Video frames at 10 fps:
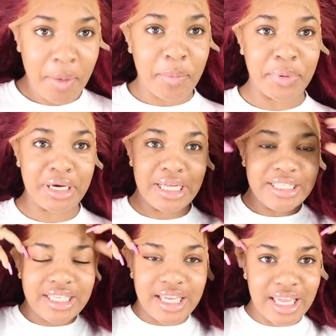
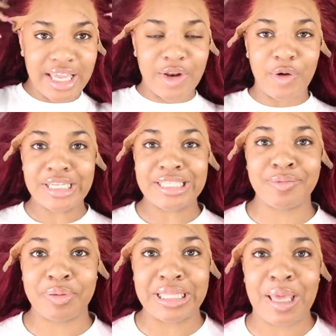but in order
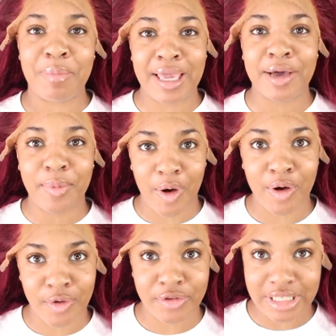to put that makeup
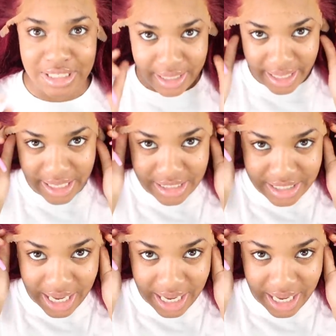all over this lace,